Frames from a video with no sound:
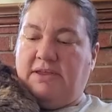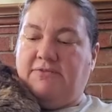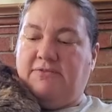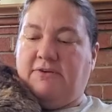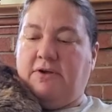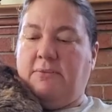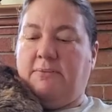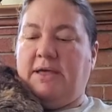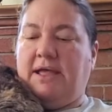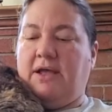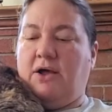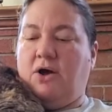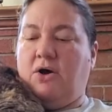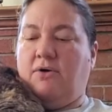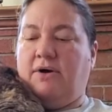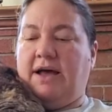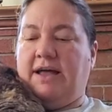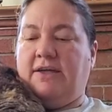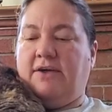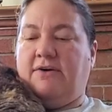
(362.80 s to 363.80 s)
from
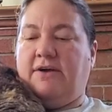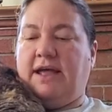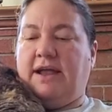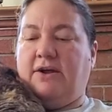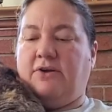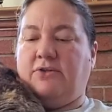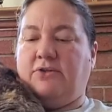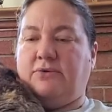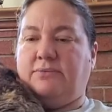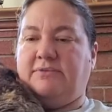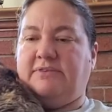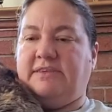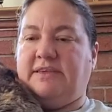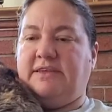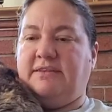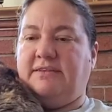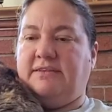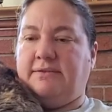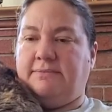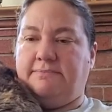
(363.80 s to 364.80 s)
Ohio Heirloom
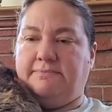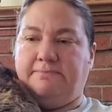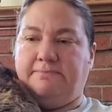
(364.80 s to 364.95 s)
Seeds.